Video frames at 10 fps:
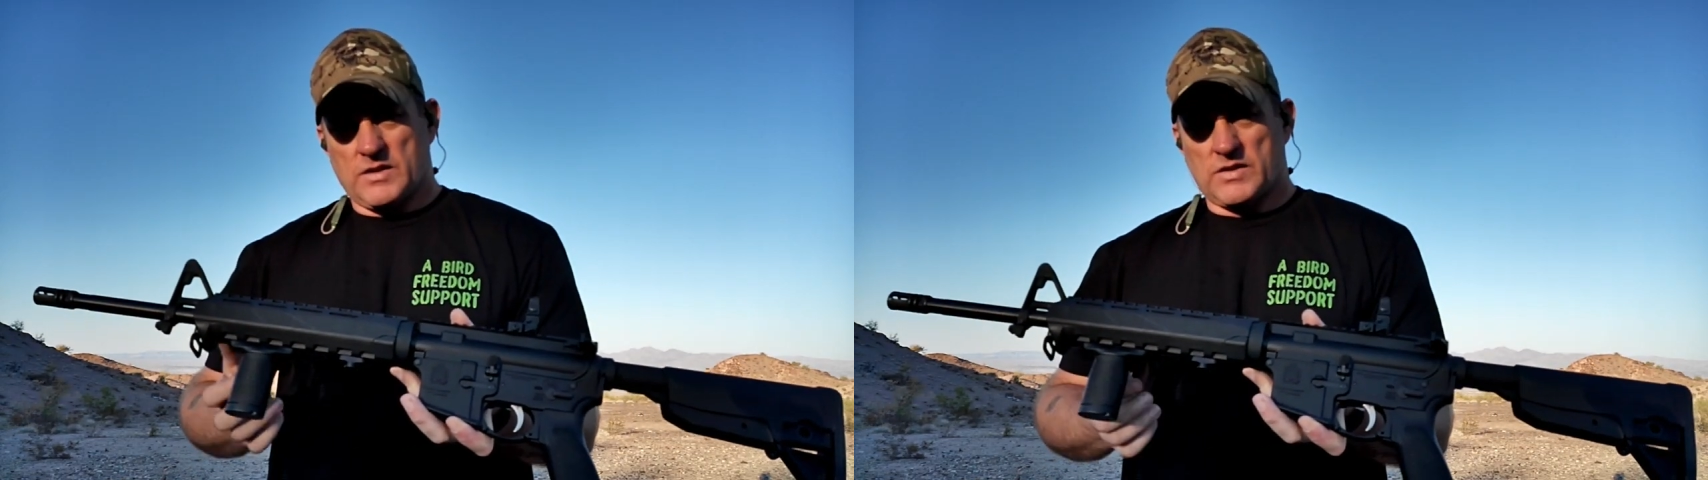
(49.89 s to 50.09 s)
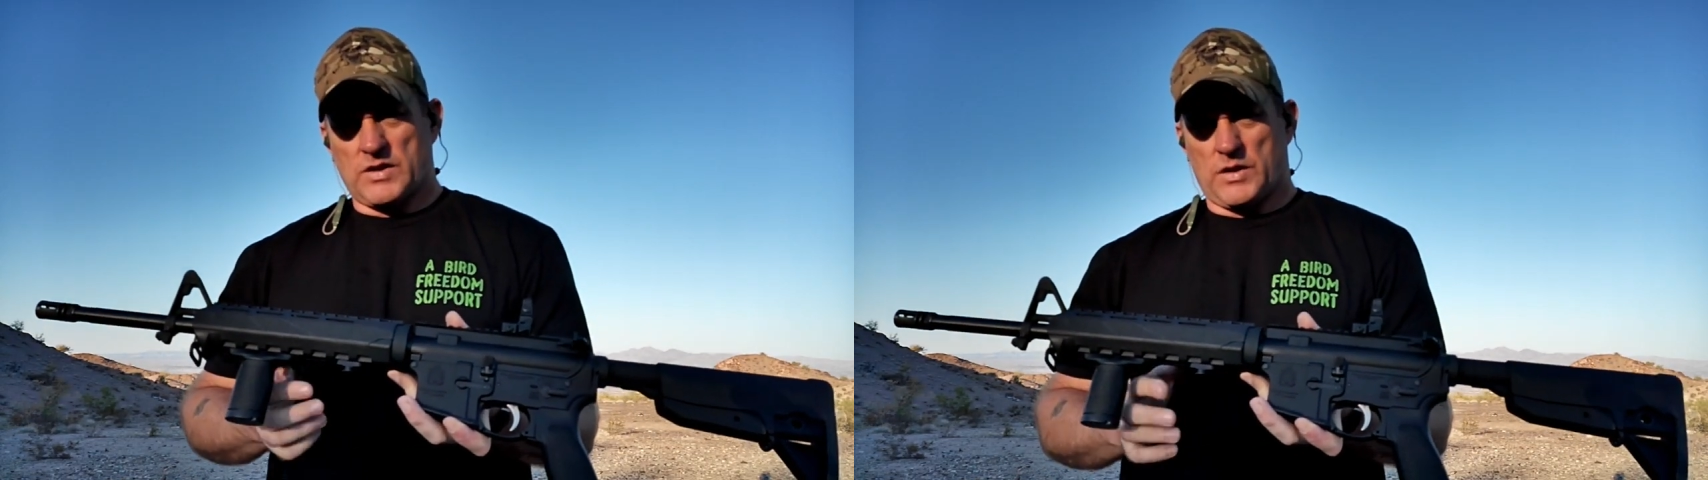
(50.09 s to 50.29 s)

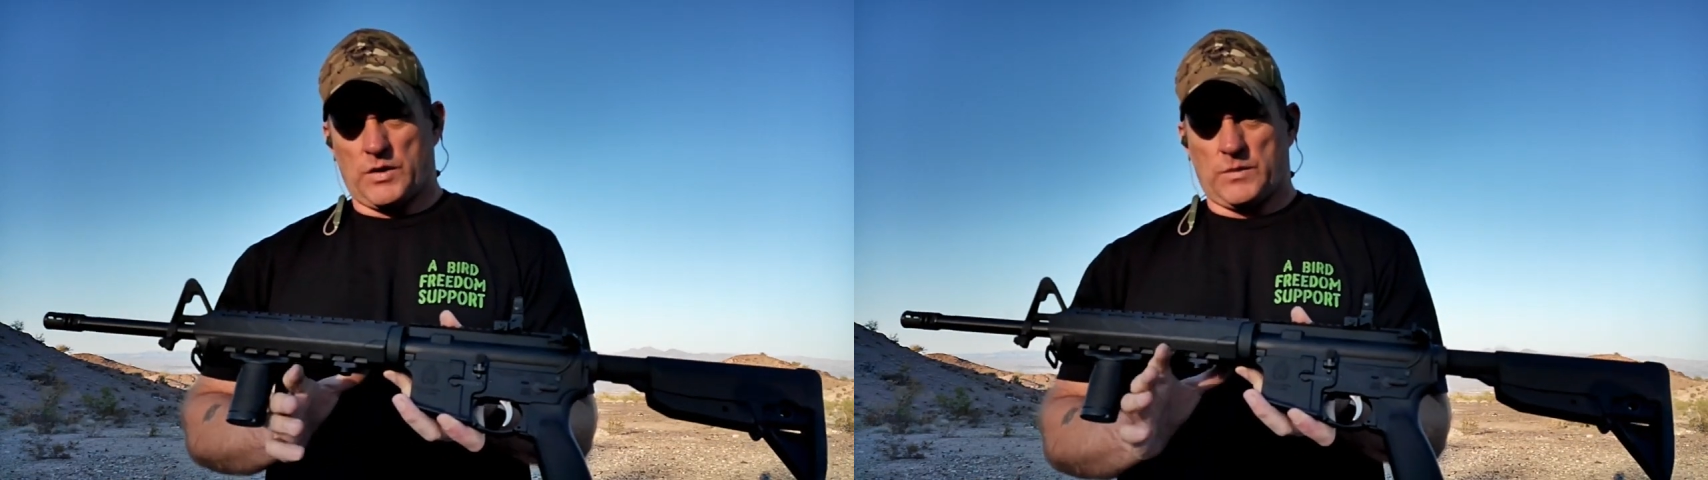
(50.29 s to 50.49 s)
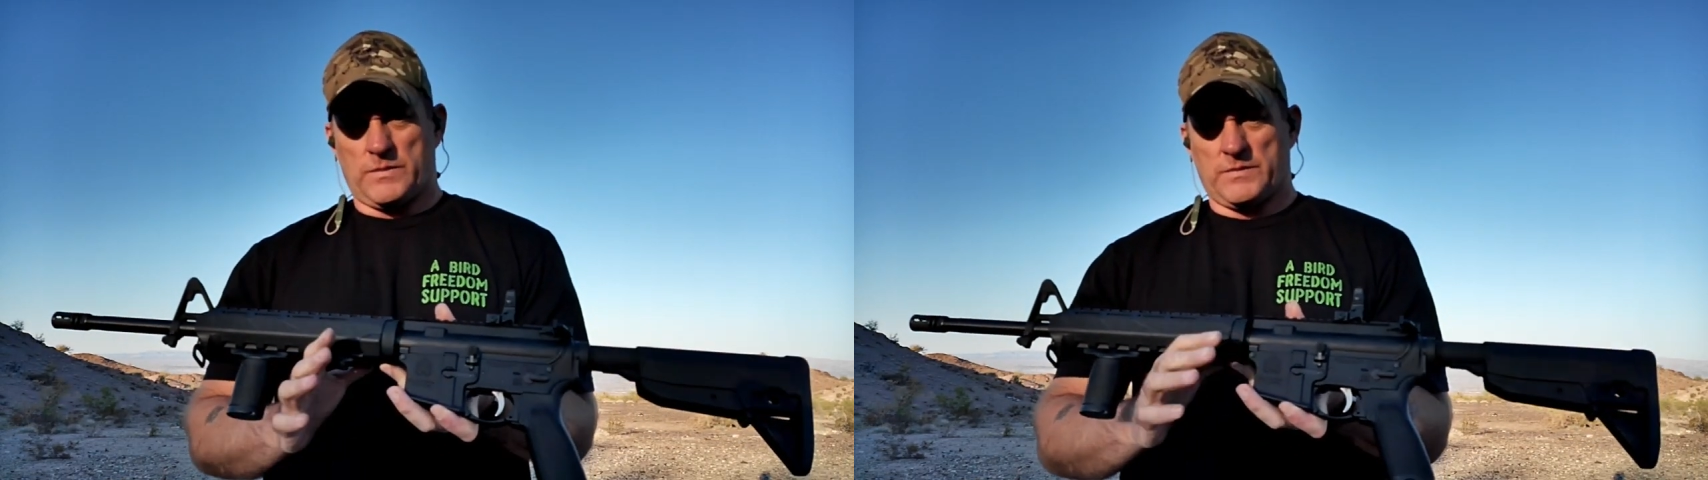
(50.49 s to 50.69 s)

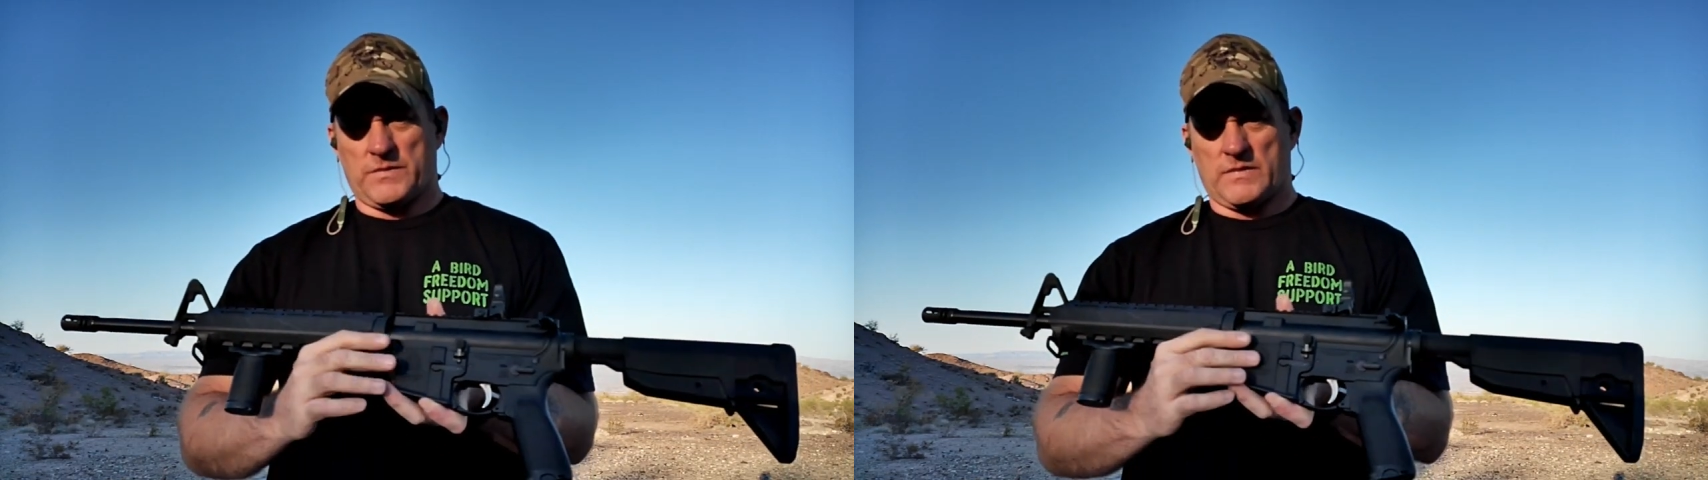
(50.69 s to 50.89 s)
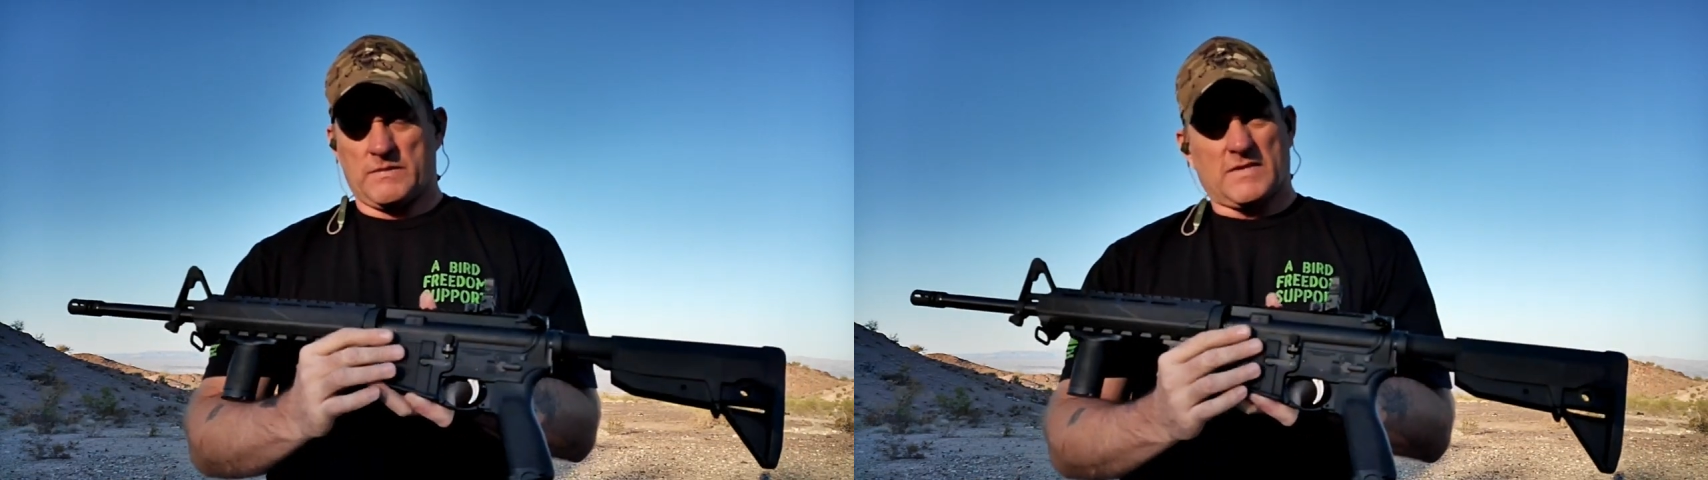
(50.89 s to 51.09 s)
So
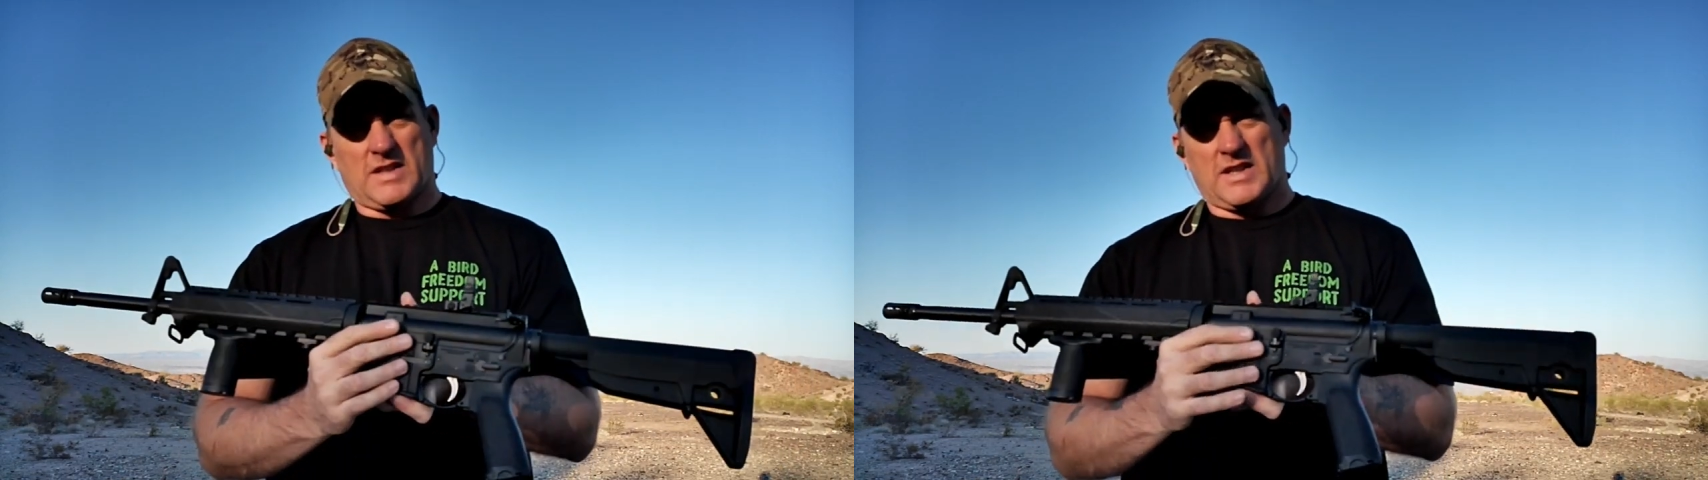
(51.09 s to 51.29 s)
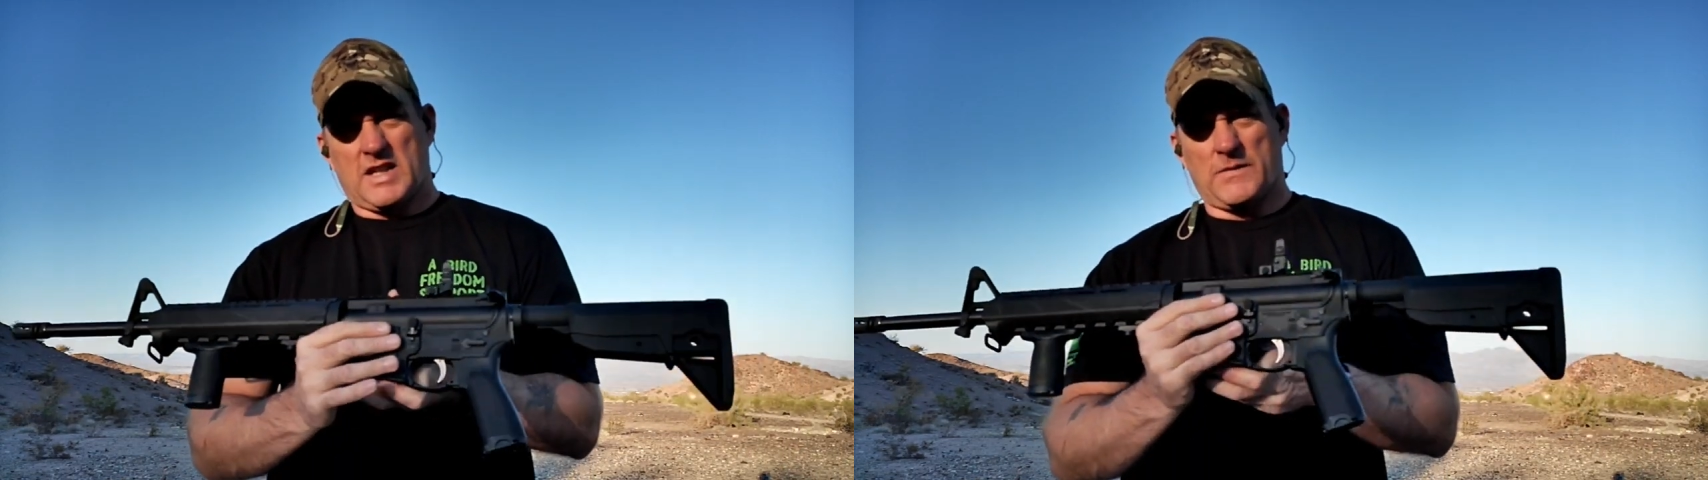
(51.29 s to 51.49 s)

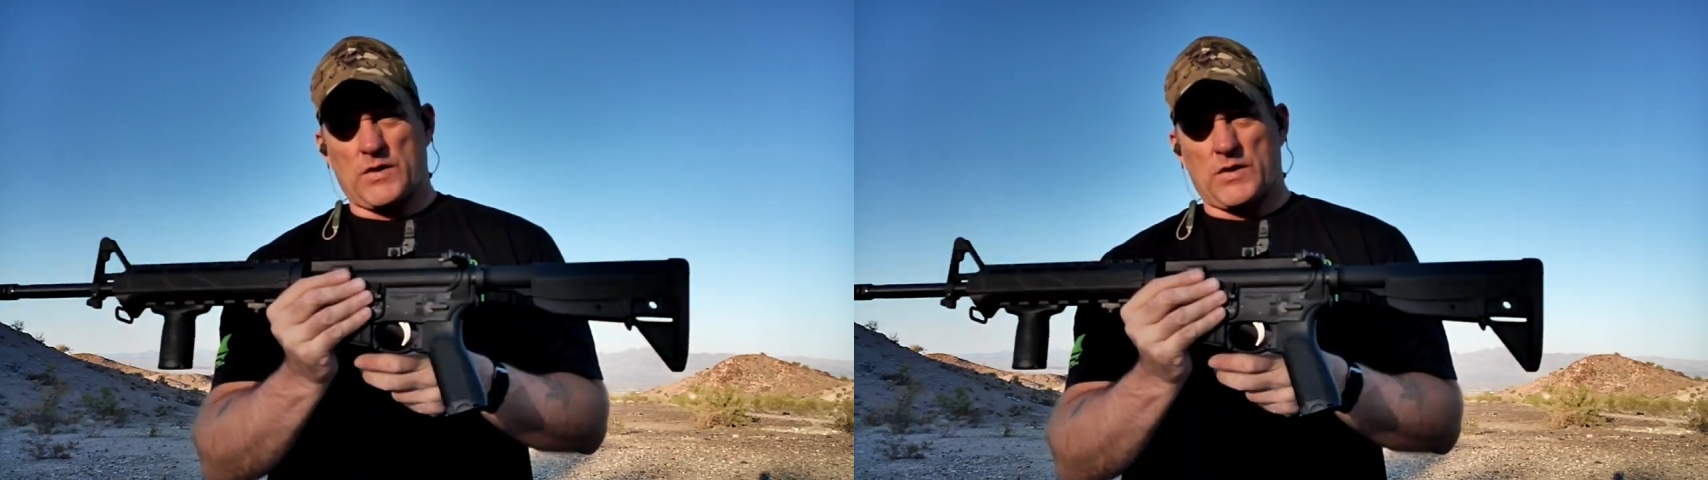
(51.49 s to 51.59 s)
if